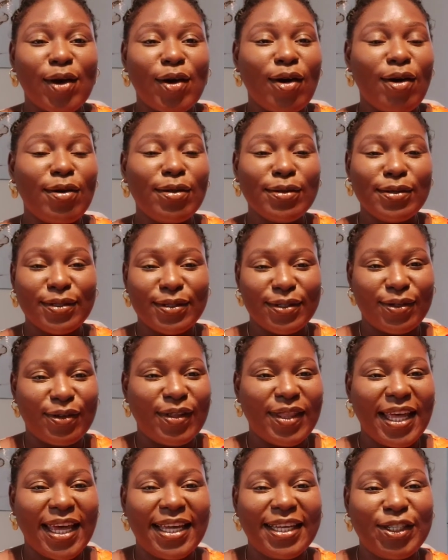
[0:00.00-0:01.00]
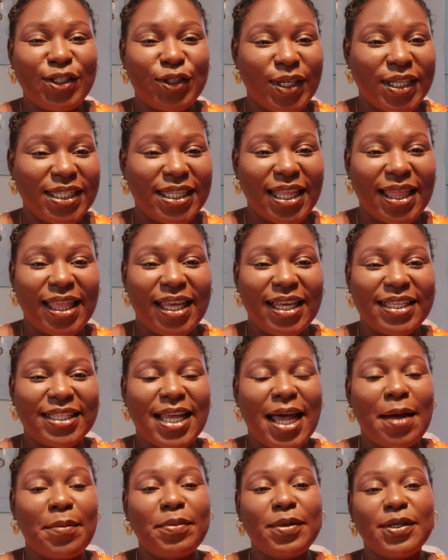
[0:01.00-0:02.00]
all those other interesting things
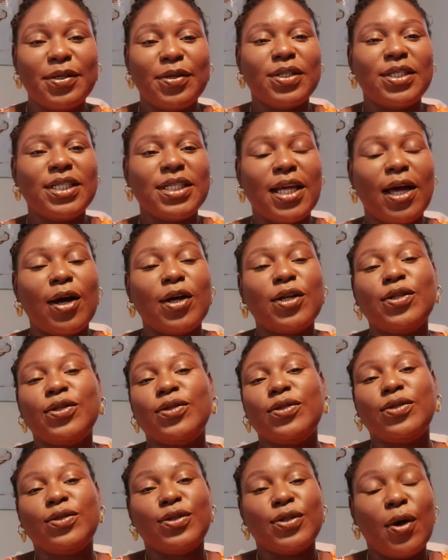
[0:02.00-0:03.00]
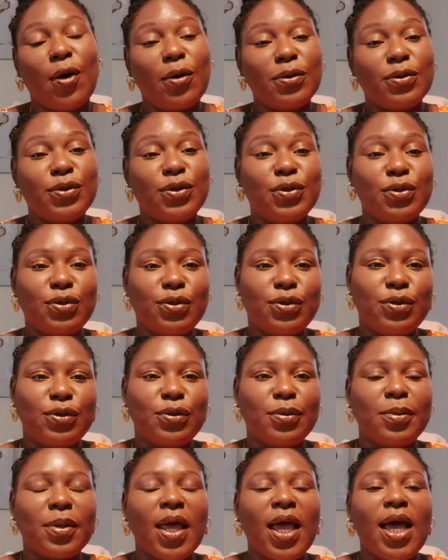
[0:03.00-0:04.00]
happening on on
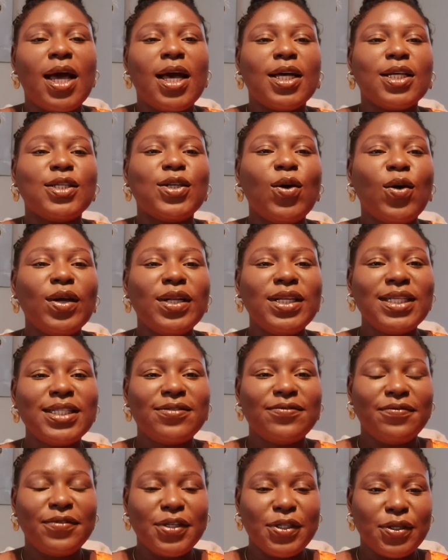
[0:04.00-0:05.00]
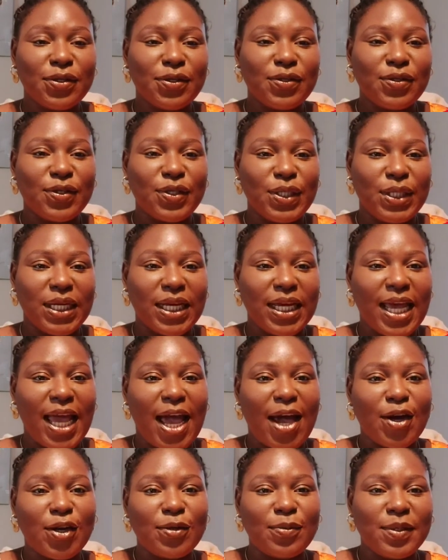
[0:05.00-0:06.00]
YouTube. So on this video today,
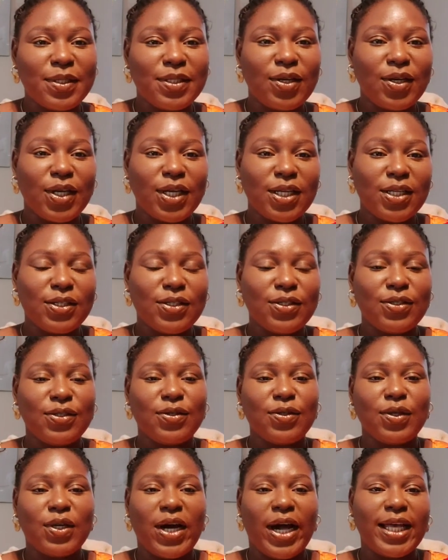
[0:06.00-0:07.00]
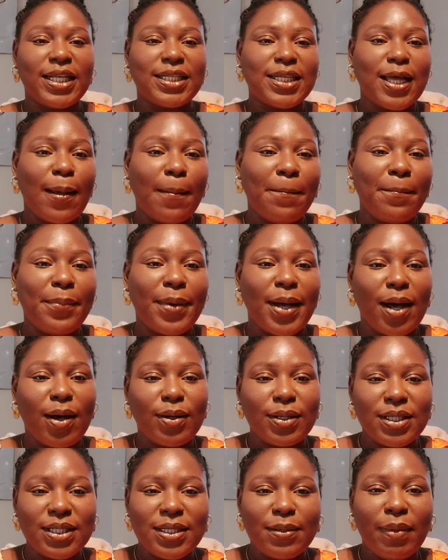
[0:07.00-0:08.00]
I will be talking to you guys
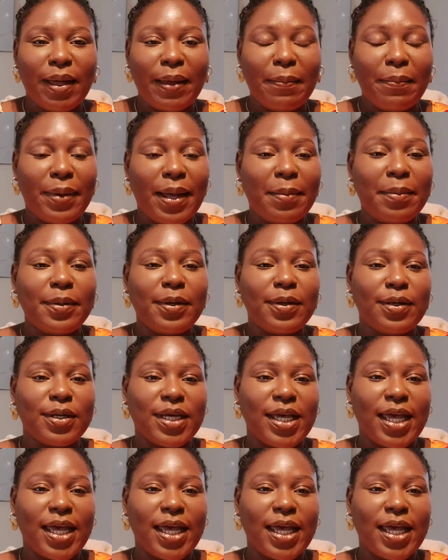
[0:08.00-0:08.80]
about my Babcock